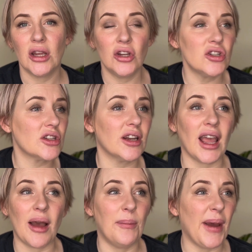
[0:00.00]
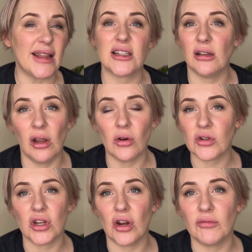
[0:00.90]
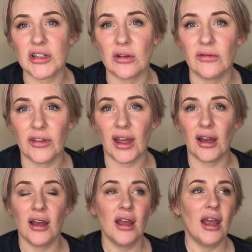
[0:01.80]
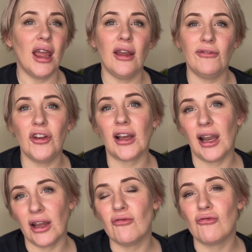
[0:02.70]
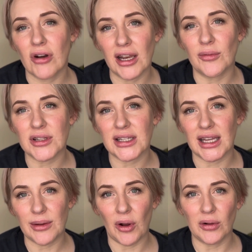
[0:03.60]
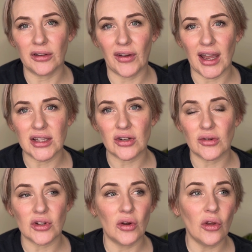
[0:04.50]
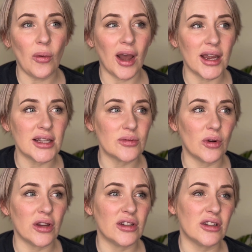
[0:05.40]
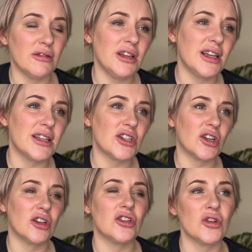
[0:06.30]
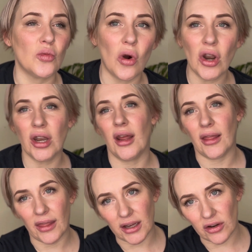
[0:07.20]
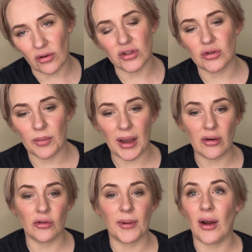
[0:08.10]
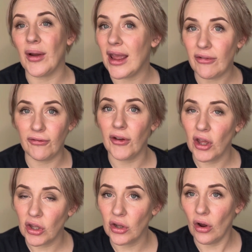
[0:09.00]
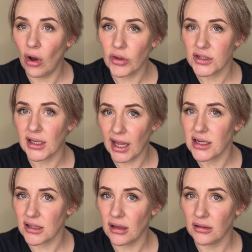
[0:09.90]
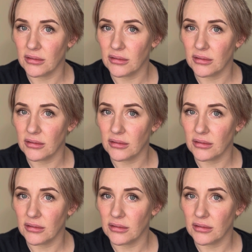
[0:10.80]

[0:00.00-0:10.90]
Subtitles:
You're just going to get a better long-term result for that if your client really wants to keep hold of hair strokes. Otherwise, what you're doing is you're going to do one and then you're onto a powder brow if you're not onto laser.